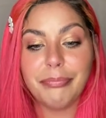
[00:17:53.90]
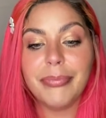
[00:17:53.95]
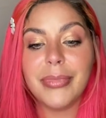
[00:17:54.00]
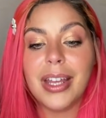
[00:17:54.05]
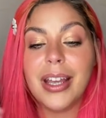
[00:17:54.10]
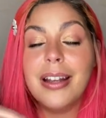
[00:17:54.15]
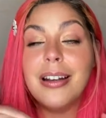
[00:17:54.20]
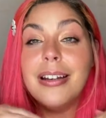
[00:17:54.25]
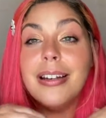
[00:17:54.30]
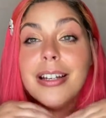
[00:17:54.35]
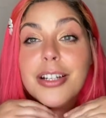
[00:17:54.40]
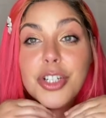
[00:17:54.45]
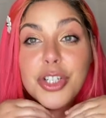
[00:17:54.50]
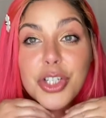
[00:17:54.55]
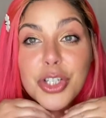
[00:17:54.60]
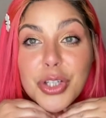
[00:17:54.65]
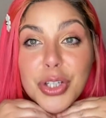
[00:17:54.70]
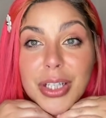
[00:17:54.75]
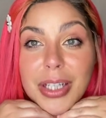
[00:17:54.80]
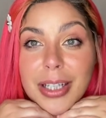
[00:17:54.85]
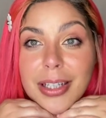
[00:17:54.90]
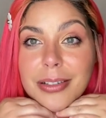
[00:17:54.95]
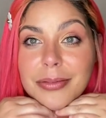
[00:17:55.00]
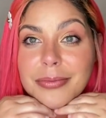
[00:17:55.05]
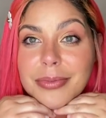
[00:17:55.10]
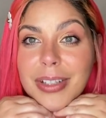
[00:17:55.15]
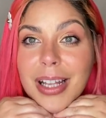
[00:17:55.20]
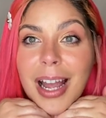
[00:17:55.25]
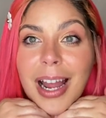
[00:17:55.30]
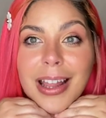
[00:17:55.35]
Initially,
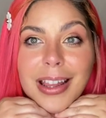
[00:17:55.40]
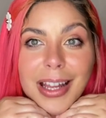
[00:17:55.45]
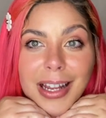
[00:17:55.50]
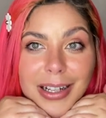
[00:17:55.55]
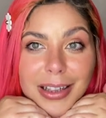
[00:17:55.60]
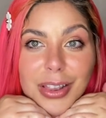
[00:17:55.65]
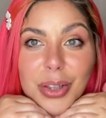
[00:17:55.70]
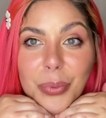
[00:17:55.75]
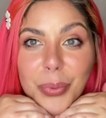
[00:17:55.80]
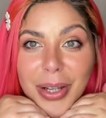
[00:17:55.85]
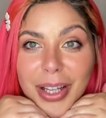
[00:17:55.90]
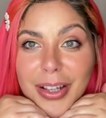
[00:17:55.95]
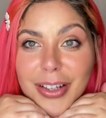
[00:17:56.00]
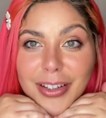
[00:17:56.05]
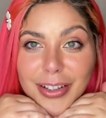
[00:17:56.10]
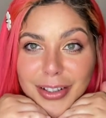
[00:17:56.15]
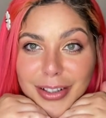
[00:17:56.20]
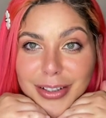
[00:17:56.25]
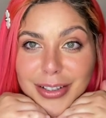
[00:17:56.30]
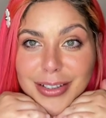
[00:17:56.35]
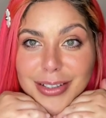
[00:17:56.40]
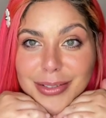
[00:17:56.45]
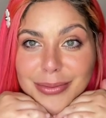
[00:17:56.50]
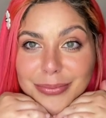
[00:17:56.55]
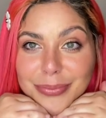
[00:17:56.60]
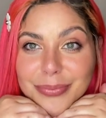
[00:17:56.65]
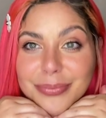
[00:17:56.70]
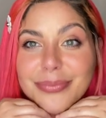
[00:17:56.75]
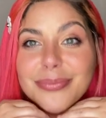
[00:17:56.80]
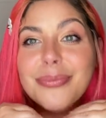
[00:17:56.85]
I liked the way it looked,
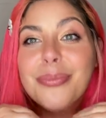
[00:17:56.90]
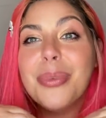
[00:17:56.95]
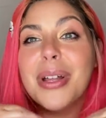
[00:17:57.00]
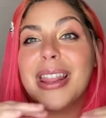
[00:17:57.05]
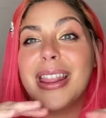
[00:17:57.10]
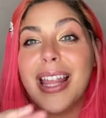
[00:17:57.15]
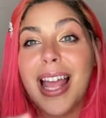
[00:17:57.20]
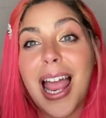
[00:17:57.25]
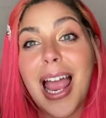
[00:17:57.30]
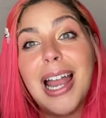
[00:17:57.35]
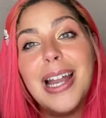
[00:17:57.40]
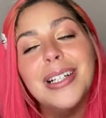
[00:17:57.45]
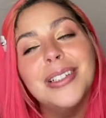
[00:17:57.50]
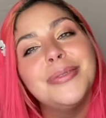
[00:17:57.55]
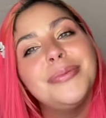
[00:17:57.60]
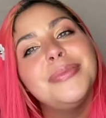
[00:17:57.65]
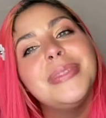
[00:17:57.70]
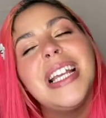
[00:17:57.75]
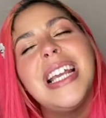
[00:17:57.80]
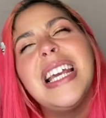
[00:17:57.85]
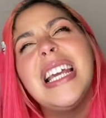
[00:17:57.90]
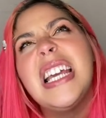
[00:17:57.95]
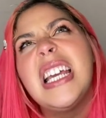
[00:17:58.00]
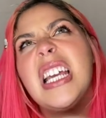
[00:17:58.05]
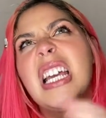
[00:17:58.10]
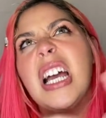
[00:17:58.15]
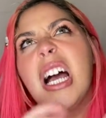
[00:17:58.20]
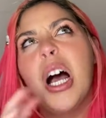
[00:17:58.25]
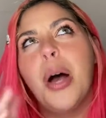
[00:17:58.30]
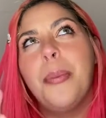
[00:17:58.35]
but then
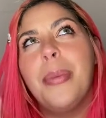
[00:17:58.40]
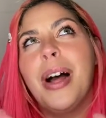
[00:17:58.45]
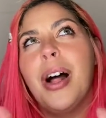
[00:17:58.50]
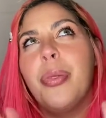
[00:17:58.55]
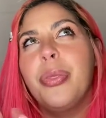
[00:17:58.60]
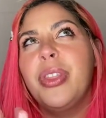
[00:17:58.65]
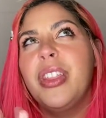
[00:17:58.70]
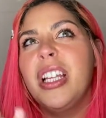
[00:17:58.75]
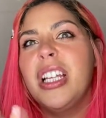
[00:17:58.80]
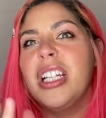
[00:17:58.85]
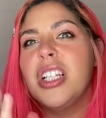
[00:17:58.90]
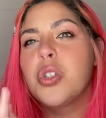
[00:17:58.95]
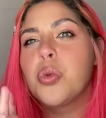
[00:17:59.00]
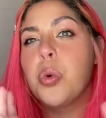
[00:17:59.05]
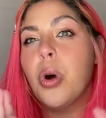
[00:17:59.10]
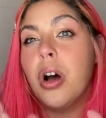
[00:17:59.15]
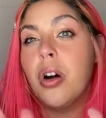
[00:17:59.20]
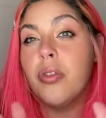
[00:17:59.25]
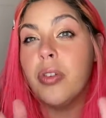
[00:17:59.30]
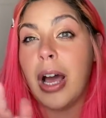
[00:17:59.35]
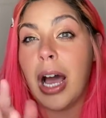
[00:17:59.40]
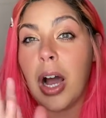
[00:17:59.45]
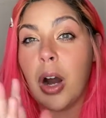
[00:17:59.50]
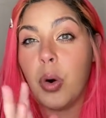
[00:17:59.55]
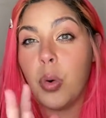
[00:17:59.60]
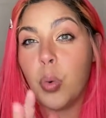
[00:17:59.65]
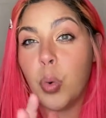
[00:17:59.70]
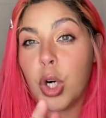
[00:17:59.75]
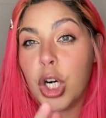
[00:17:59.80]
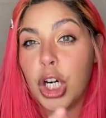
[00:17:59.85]
about the 12
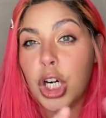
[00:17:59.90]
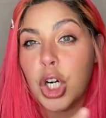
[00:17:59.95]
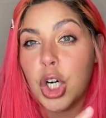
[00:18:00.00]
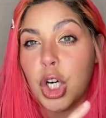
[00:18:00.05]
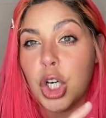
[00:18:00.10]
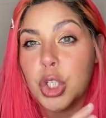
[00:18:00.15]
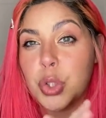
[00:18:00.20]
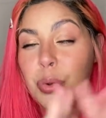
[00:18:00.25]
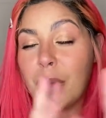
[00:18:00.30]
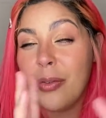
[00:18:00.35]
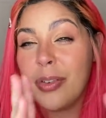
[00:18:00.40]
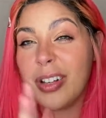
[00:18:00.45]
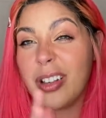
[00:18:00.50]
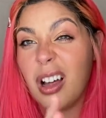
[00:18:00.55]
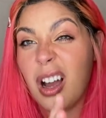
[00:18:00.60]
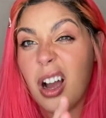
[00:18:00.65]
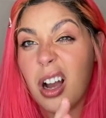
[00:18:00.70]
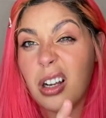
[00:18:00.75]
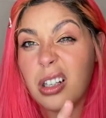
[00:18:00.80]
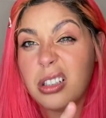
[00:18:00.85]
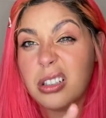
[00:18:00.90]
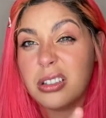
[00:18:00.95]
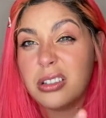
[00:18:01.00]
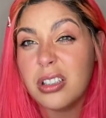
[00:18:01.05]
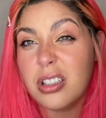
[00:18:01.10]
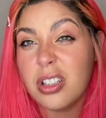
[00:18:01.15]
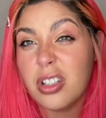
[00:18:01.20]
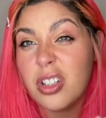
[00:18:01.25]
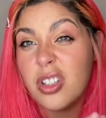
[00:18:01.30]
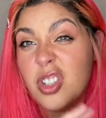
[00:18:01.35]
o'clock,
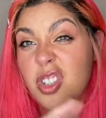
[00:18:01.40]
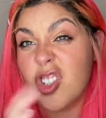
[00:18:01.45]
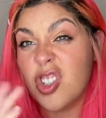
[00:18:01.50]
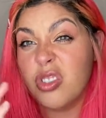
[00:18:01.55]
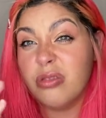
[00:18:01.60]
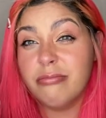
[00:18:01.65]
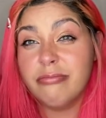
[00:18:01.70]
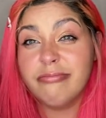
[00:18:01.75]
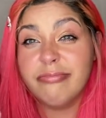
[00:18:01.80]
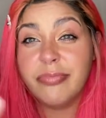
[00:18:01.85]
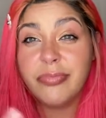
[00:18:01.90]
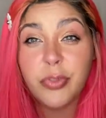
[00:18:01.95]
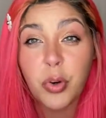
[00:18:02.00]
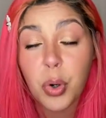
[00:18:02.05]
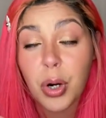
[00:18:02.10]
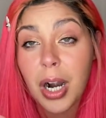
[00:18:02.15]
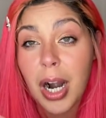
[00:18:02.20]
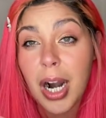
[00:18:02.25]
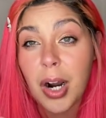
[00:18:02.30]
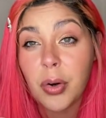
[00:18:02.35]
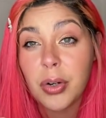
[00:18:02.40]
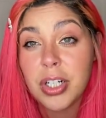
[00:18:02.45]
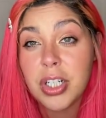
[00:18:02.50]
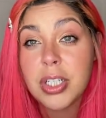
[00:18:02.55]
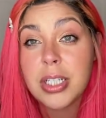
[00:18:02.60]
so 4 hours